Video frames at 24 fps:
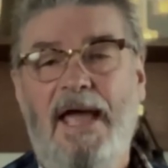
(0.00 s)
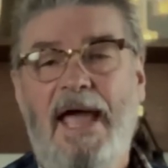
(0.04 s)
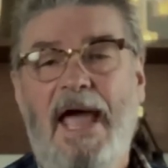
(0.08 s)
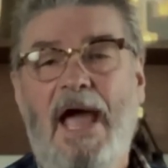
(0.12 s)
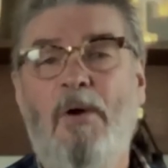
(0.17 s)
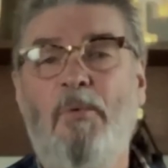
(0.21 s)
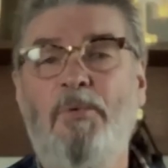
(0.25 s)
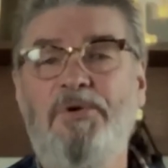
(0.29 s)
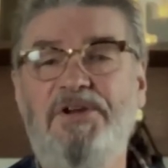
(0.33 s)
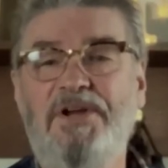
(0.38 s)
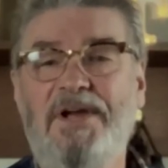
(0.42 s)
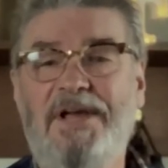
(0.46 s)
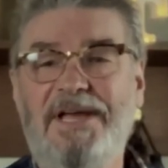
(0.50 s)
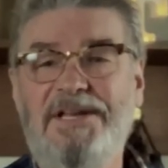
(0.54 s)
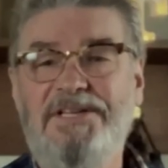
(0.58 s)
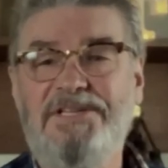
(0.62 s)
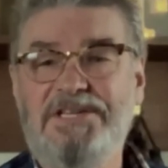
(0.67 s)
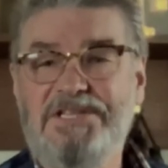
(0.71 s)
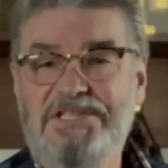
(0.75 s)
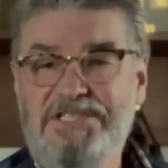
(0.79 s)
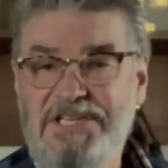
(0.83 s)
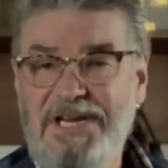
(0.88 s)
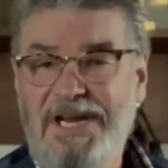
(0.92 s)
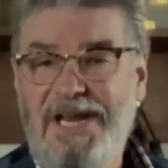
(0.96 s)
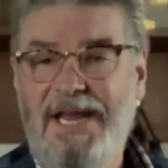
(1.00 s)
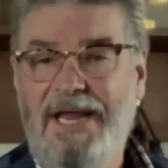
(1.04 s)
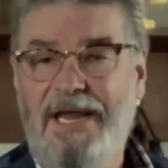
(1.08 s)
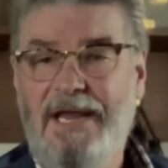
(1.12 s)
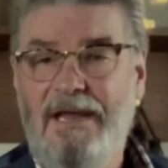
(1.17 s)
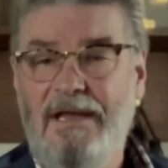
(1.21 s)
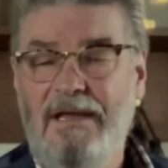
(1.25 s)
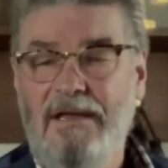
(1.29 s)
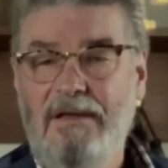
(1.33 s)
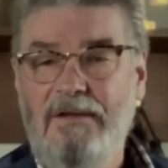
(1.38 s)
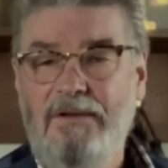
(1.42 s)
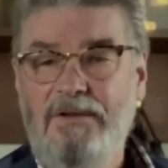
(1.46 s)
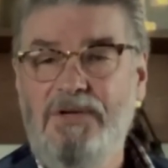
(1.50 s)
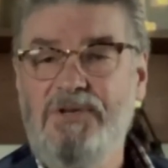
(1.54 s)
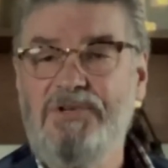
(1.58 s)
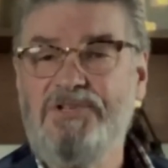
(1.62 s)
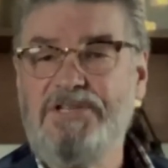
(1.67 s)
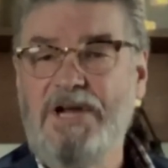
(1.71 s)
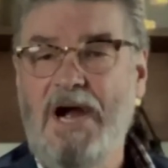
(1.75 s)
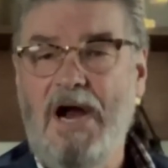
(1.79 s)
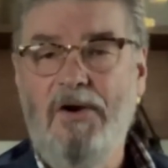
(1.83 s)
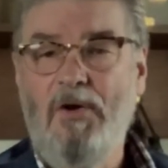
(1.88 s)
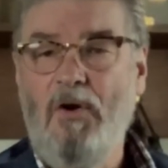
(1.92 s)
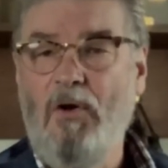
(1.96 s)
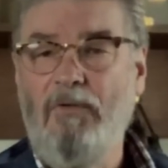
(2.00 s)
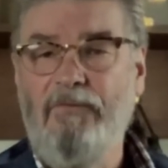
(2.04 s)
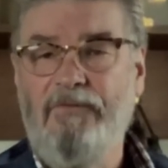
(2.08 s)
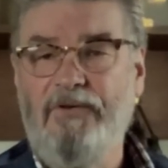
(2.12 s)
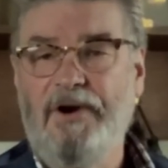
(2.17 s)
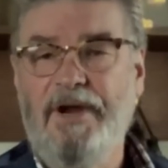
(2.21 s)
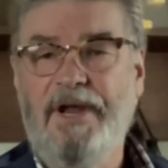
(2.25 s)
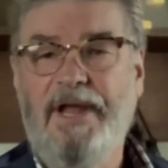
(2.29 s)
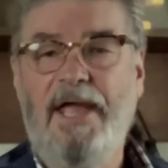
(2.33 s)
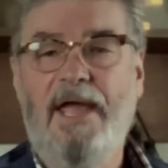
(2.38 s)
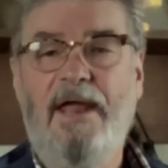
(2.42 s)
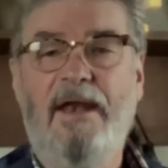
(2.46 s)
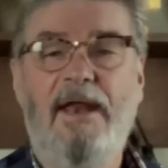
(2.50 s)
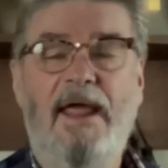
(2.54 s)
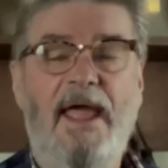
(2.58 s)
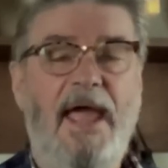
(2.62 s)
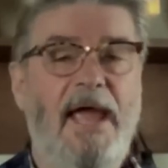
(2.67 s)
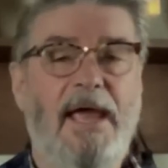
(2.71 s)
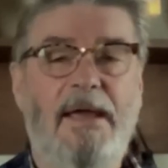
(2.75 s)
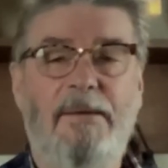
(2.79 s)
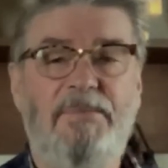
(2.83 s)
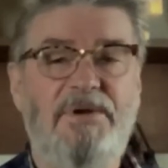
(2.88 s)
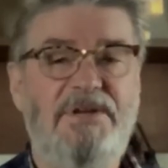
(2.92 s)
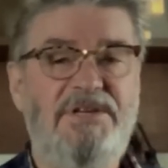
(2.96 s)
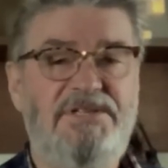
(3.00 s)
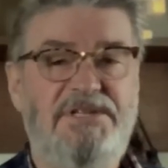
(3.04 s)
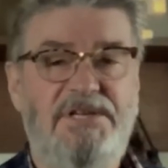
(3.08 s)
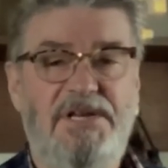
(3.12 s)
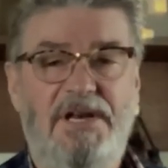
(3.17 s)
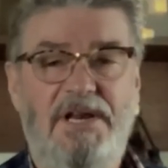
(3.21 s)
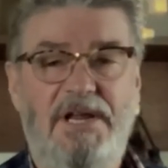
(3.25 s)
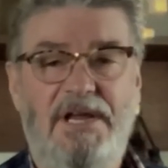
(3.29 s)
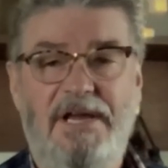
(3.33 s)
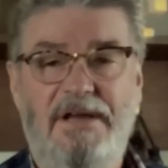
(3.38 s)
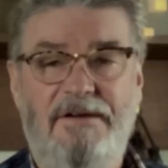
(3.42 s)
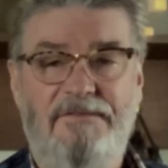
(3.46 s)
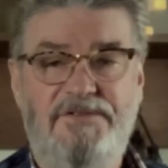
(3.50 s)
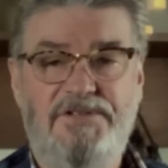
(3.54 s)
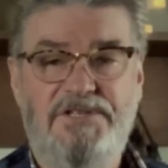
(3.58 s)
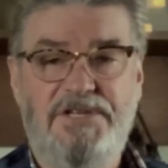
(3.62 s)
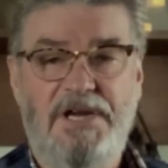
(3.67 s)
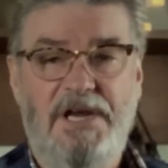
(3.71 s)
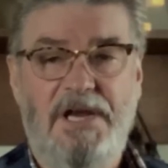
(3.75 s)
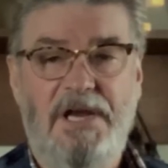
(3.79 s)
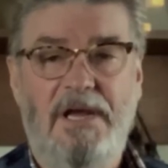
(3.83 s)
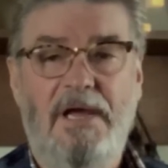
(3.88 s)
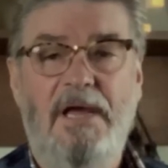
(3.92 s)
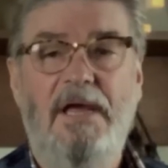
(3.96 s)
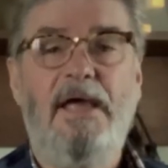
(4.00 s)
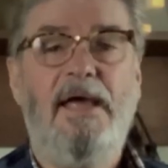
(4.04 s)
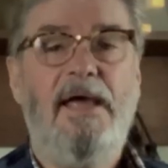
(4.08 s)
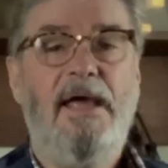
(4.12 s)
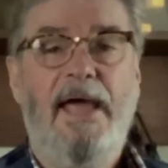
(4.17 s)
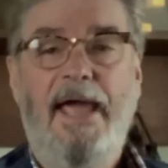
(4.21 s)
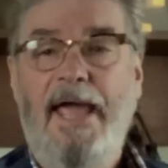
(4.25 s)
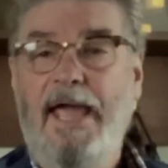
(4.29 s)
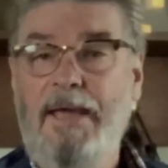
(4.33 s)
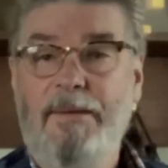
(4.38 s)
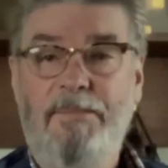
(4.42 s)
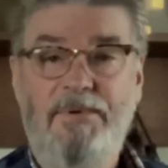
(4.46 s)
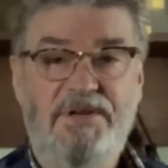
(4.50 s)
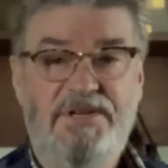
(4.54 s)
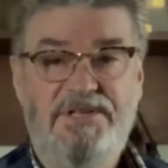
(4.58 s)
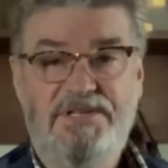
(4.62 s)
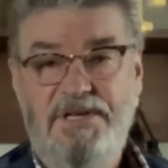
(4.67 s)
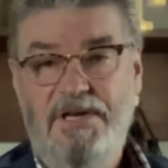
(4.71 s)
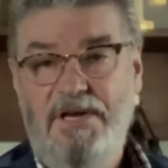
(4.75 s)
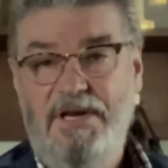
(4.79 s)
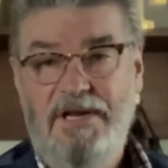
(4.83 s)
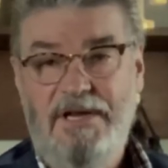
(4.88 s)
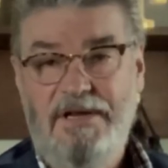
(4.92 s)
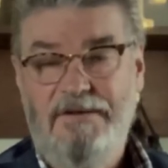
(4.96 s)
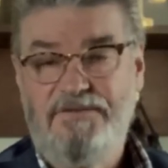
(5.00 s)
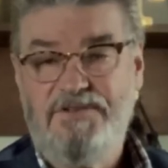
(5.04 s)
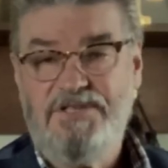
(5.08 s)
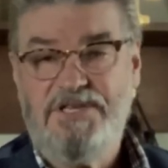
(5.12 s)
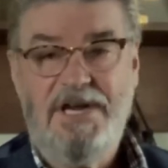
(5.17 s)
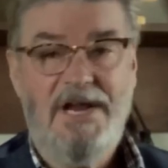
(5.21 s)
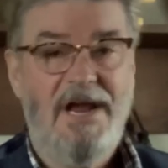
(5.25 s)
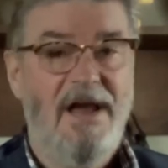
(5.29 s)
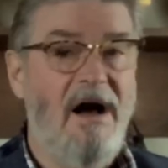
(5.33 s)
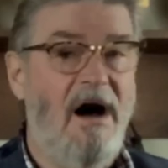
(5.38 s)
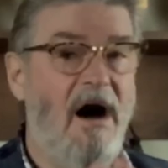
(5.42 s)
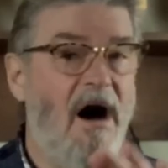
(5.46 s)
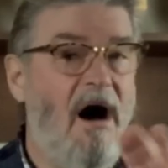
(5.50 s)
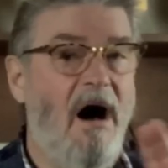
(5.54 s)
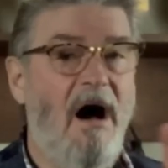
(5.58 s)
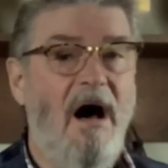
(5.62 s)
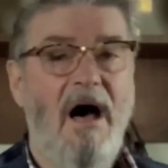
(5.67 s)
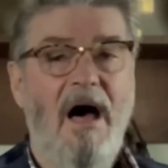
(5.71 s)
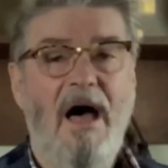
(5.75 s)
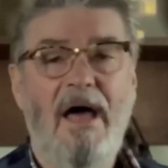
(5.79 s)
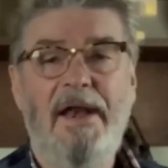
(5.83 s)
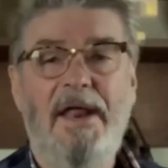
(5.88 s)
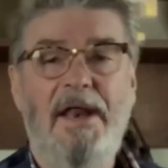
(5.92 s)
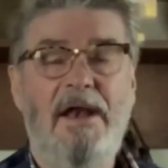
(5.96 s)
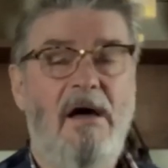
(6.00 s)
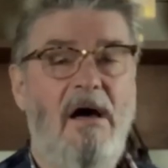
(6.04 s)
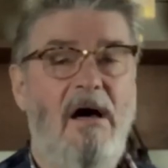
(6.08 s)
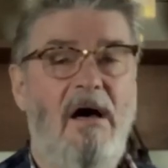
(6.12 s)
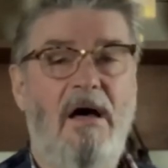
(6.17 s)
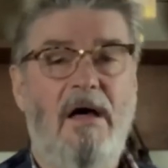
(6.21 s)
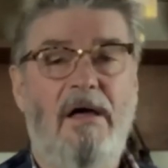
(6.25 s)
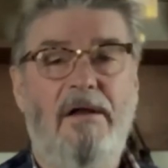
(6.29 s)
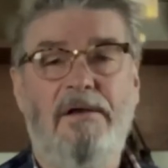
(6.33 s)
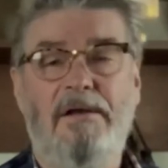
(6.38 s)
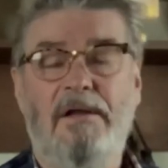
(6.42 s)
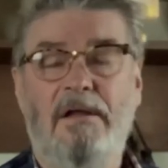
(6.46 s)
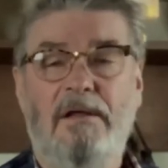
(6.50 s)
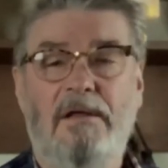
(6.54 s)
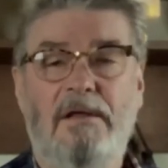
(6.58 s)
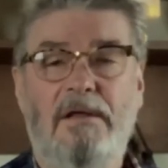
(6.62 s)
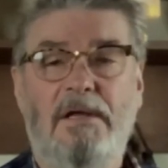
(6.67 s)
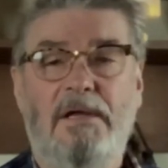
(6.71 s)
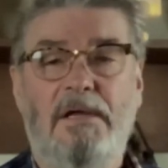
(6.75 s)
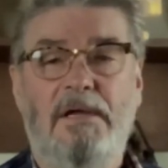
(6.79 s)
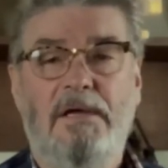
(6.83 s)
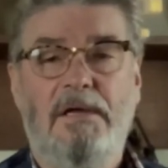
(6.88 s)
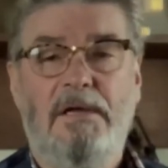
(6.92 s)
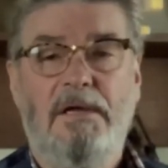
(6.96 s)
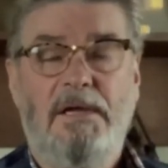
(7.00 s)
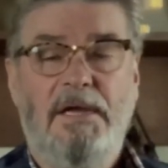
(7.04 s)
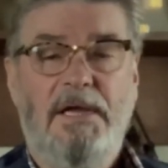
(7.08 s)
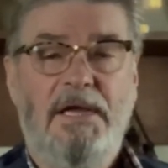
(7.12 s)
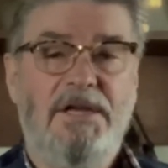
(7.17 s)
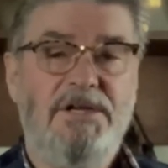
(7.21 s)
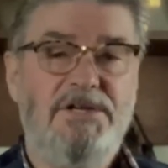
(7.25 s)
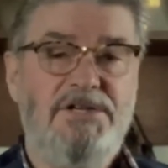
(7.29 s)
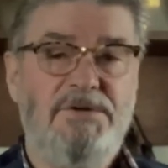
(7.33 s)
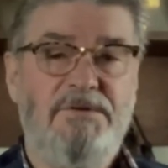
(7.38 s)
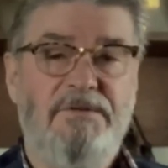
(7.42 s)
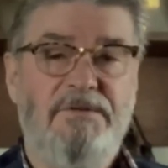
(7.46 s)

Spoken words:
And when you get to G, you start over again. A, B, C, D, E, F, G, A, B, C, D, E, F, G, on and on into